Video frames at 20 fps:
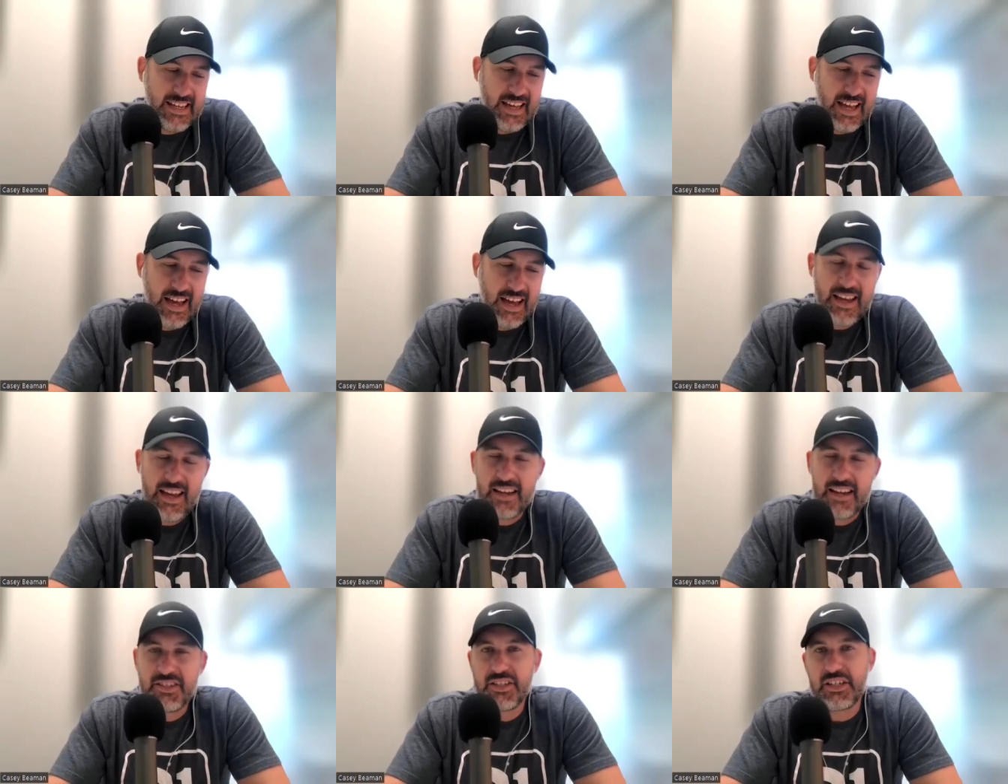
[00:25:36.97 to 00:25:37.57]
I
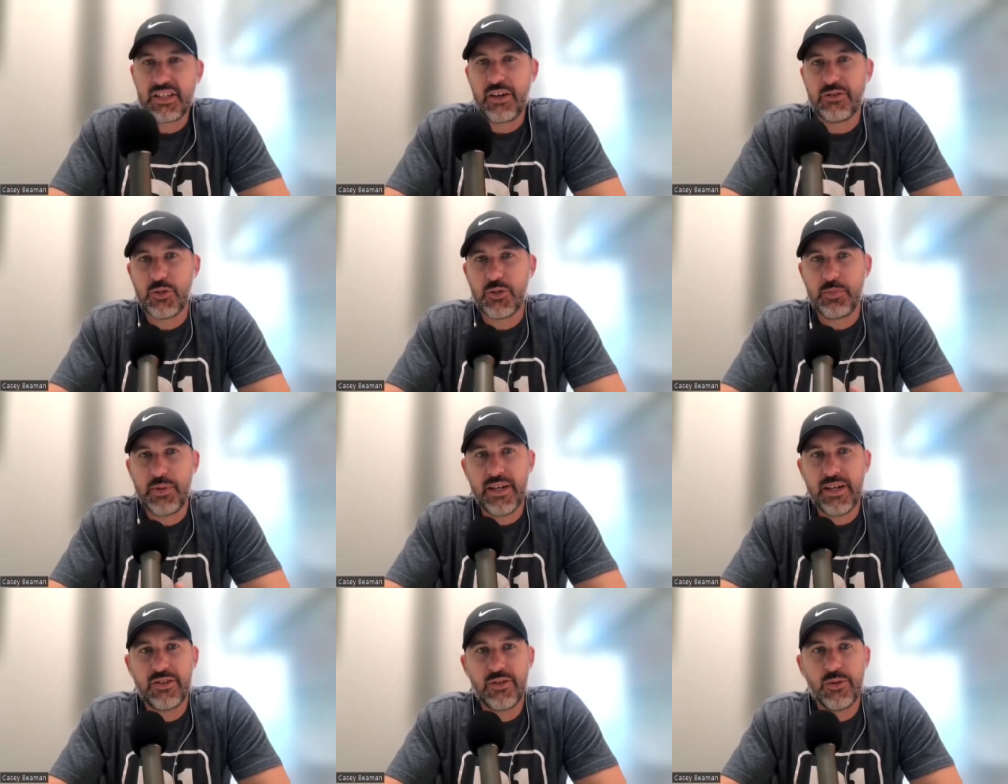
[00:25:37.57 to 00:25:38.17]
I actually
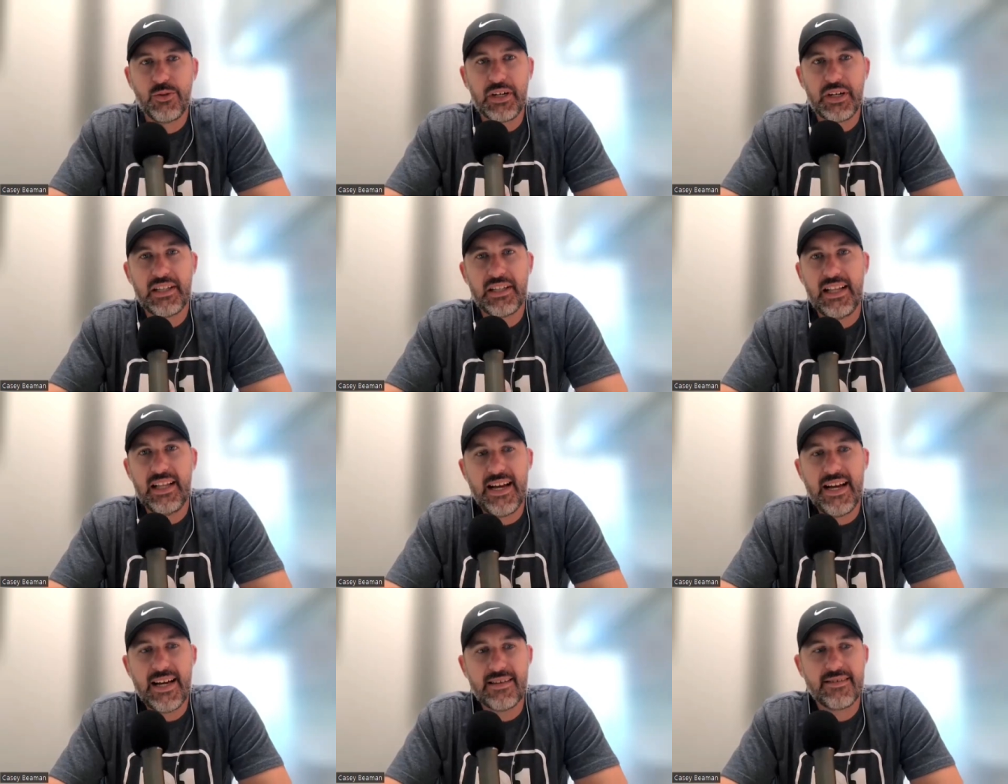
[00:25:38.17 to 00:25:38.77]
go speak
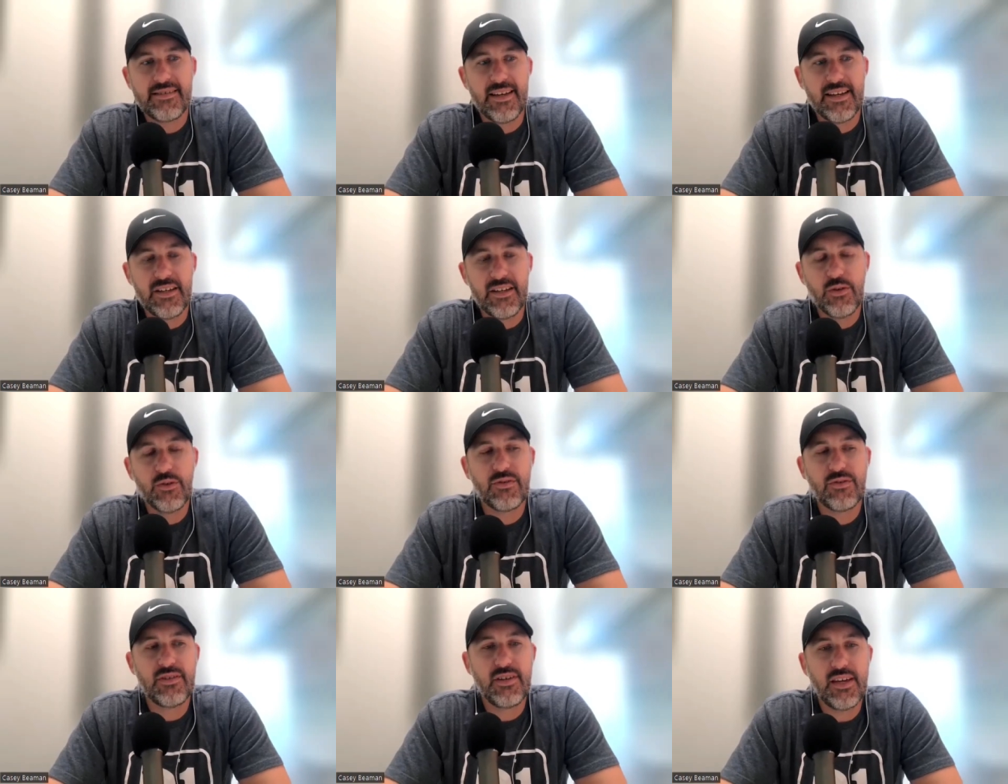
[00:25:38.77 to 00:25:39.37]
to a
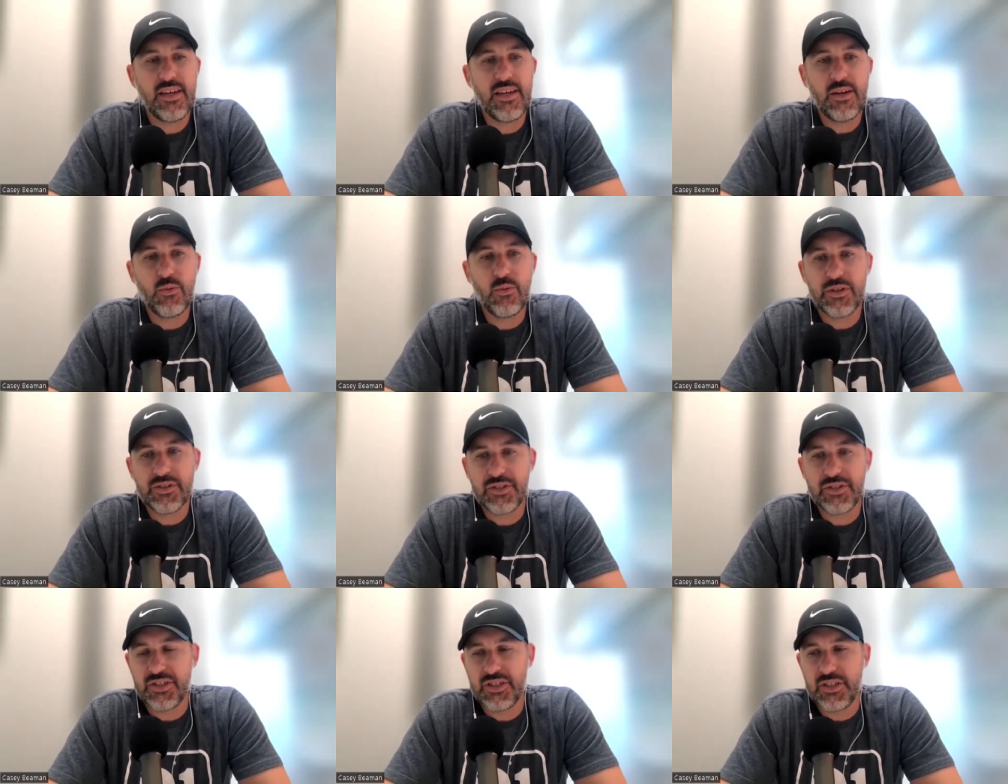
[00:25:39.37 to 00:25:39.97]
class at UT
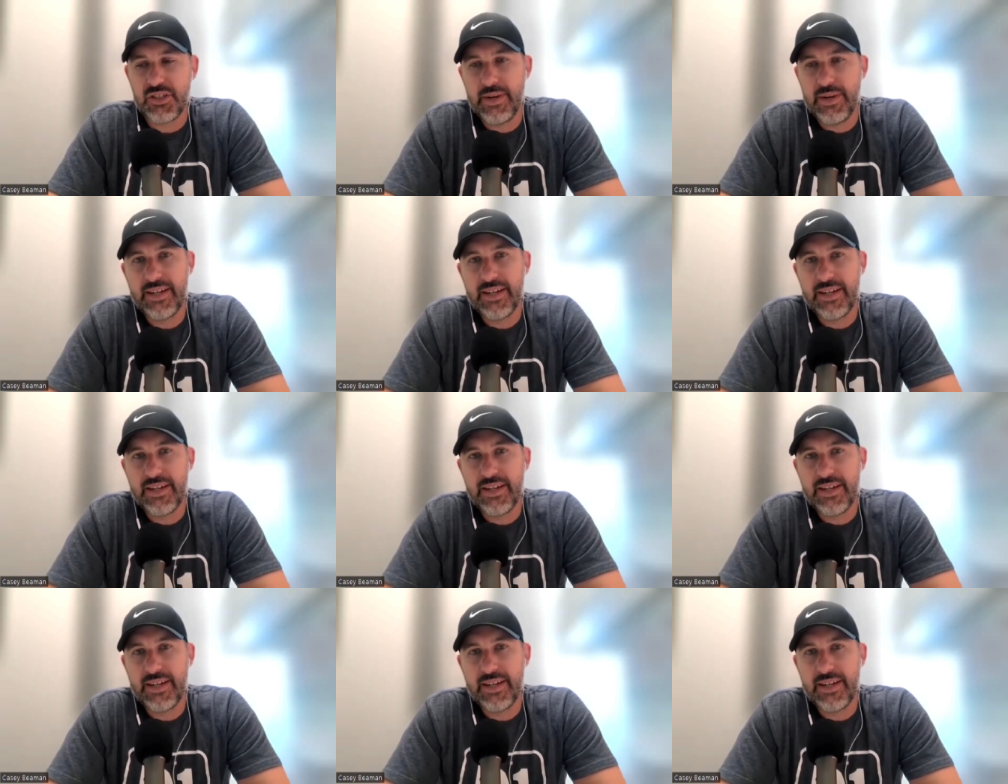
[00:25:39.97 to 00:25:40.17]
once